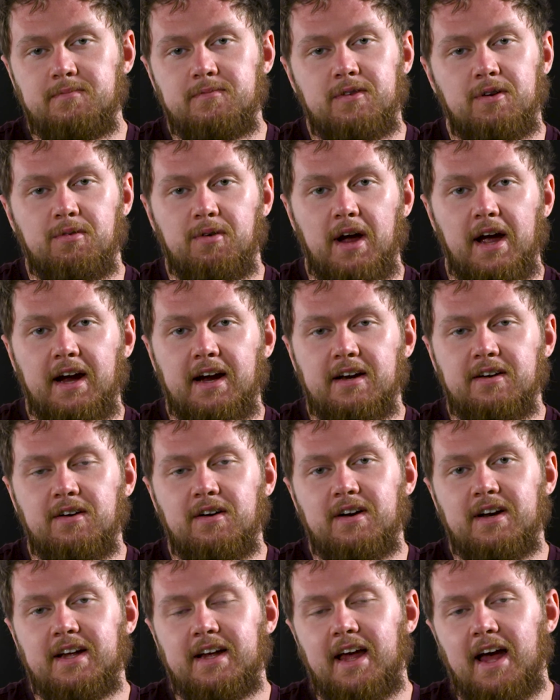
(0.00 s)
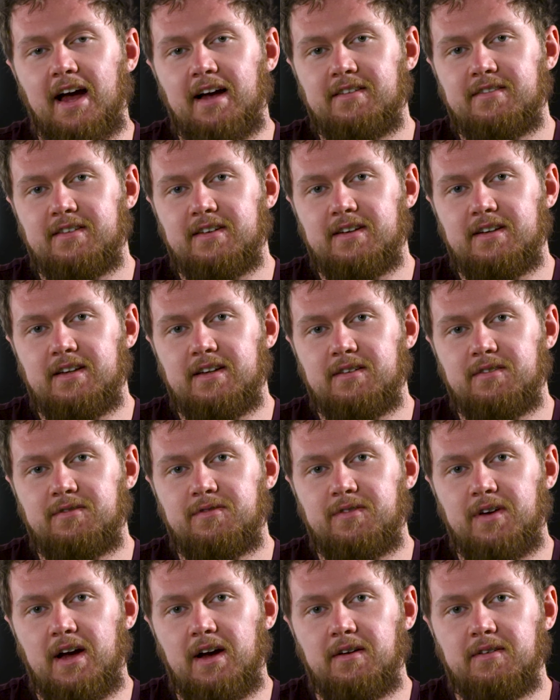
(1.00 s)
Arachidonic acid is
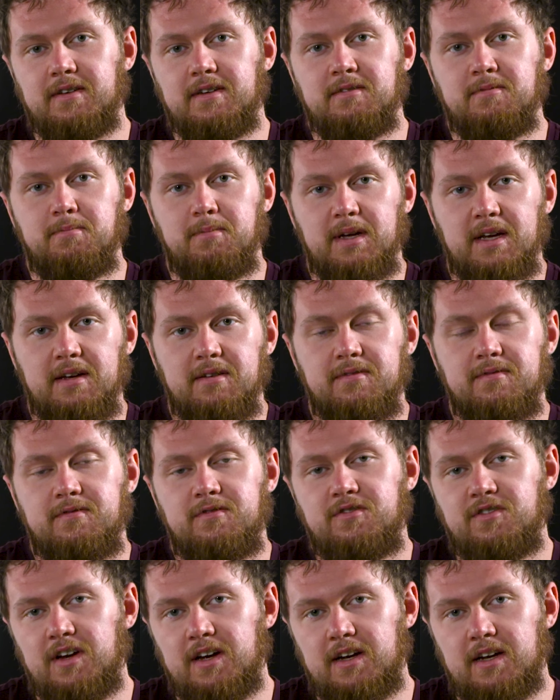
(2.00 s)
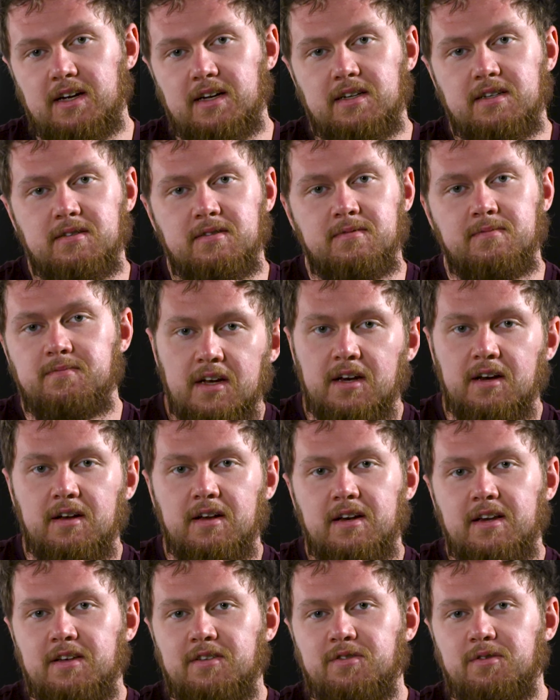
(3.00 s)
found in beef, chicken, you know,
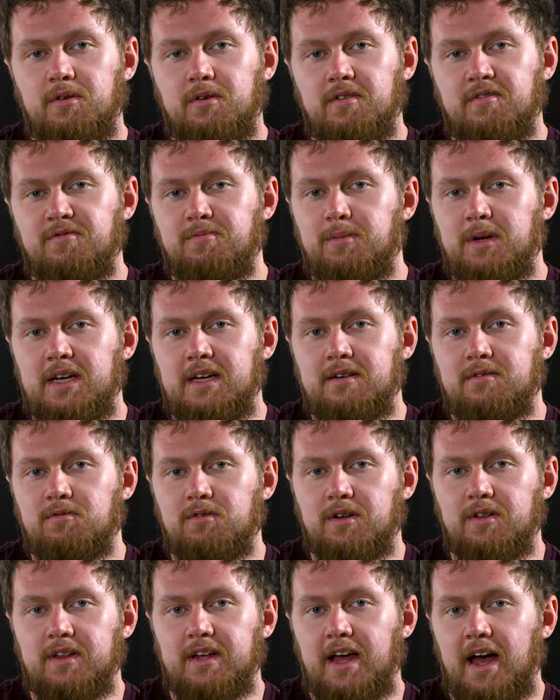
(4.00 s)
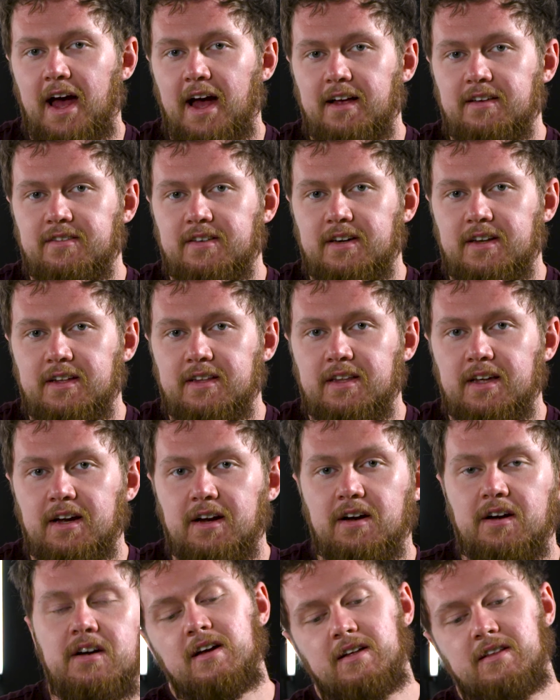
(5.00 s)
any sort of meat really has it in
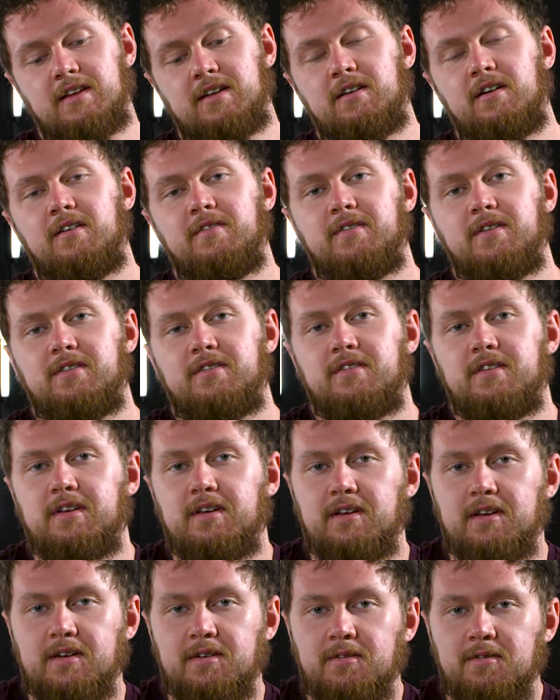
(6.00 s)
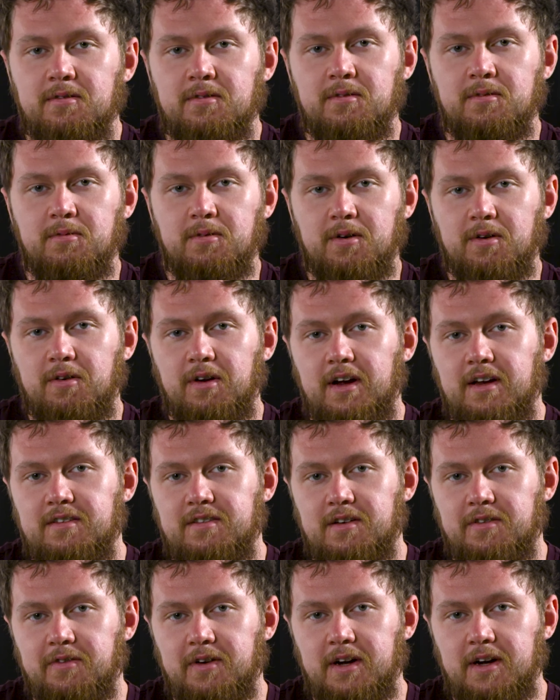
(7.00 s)
there. And then obviously, we're
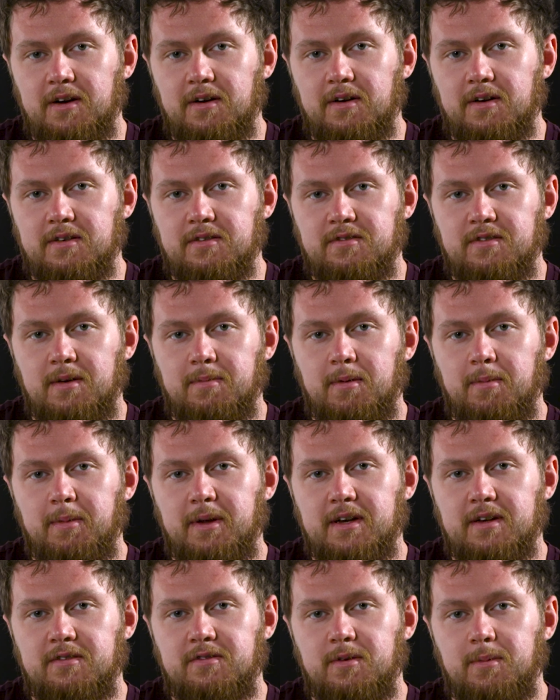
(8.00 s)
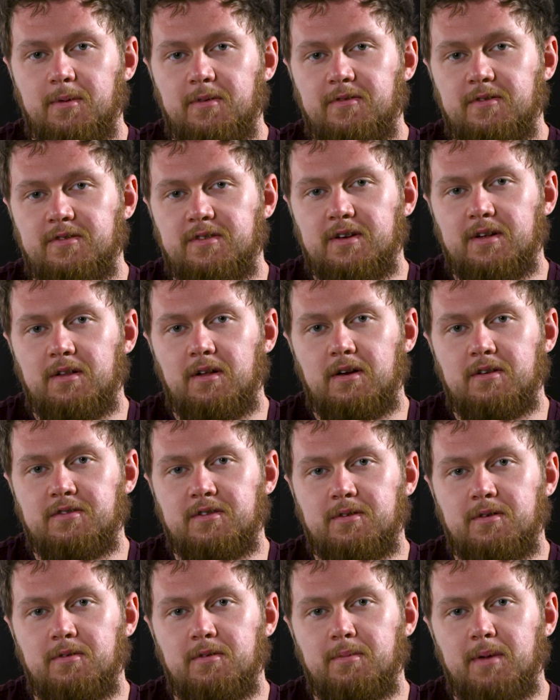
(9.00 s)
crazy over here and supplementing super
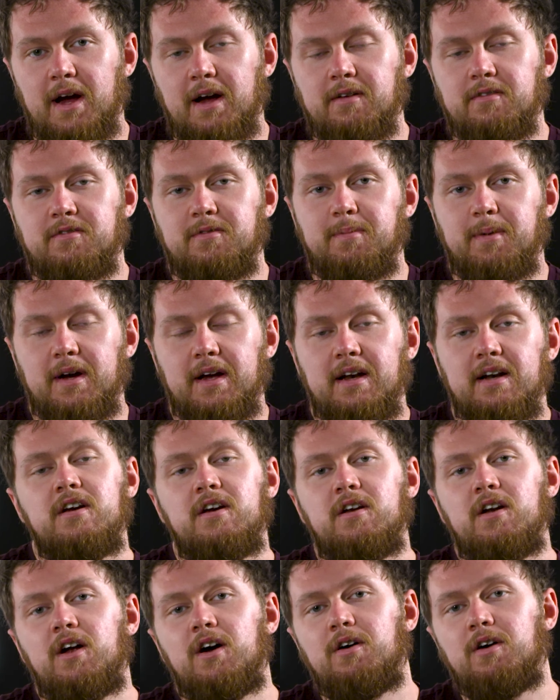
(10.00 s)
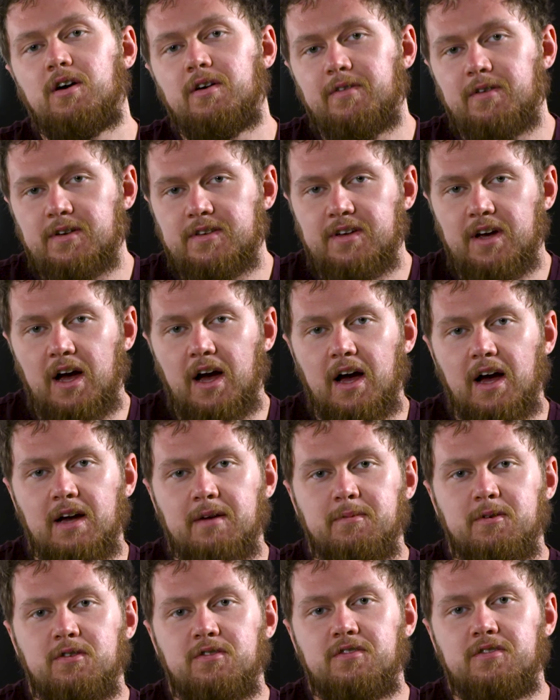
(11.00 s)
physiological amounts, but you know, over
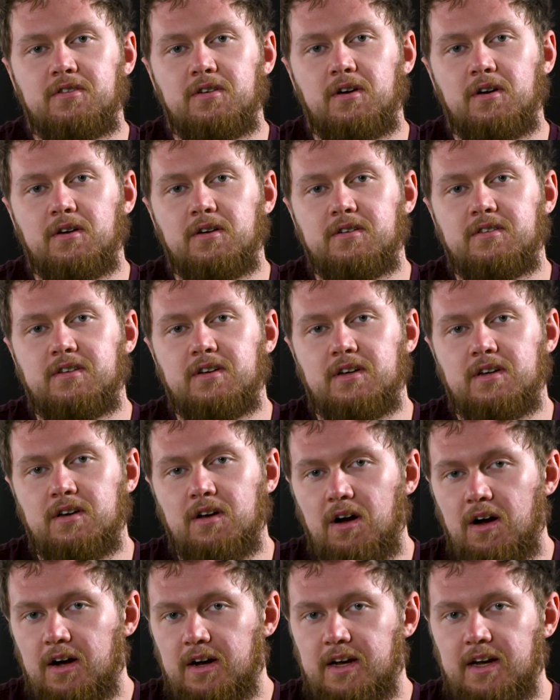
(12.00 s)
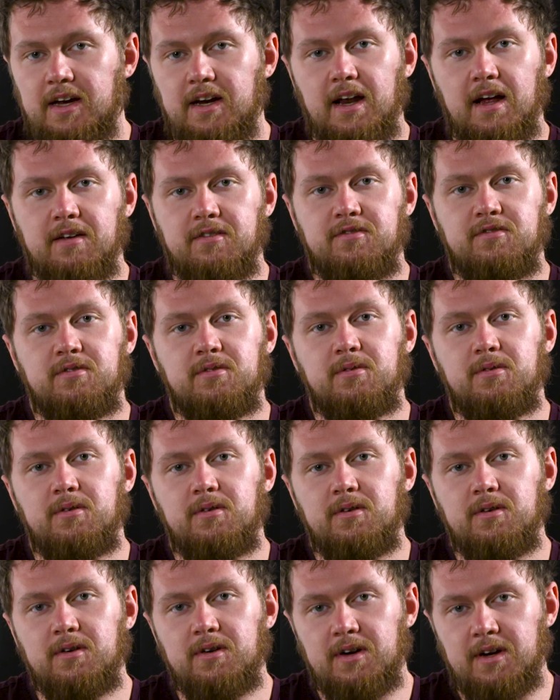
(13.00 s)
time you start to not get as
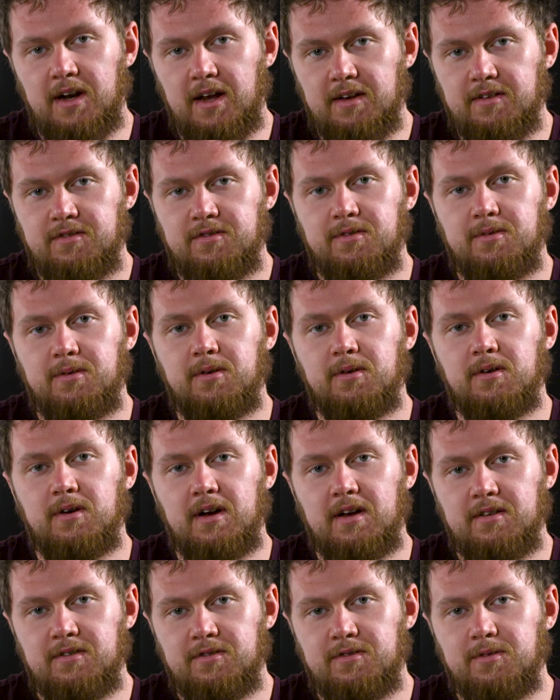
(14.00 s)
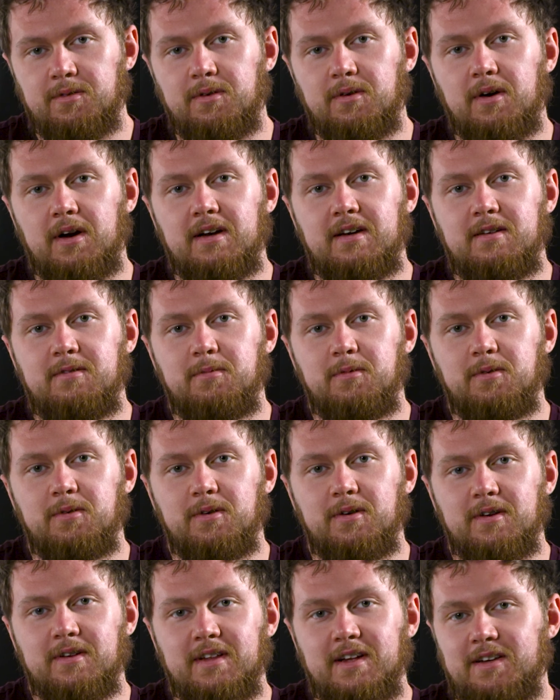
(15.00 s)
sore and as sore
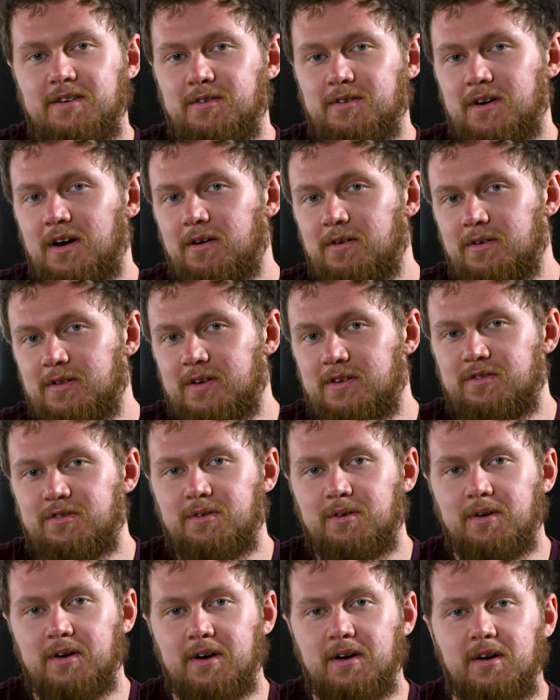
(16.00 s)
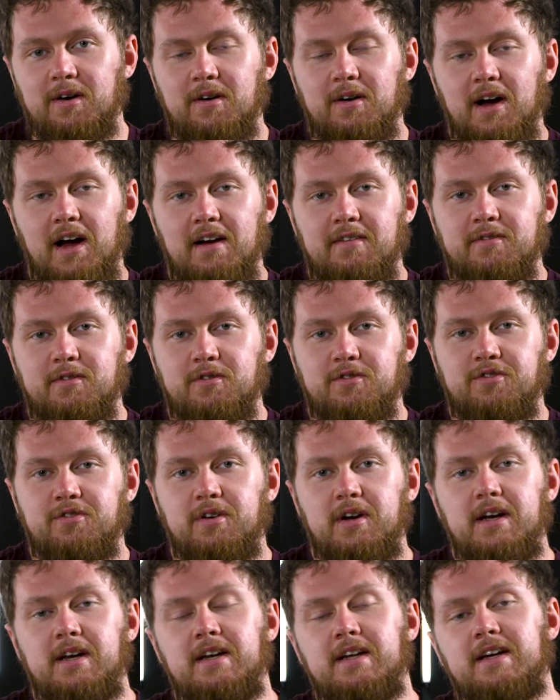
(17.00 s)
anymore, and then you're not really sore at all after
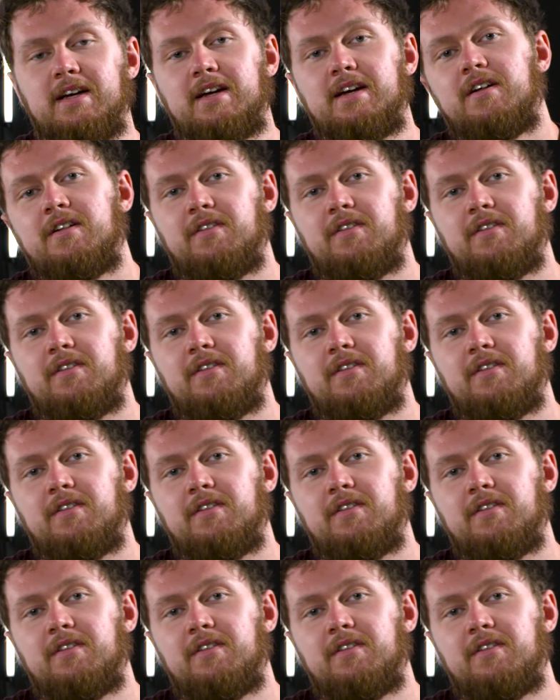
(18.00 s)
training.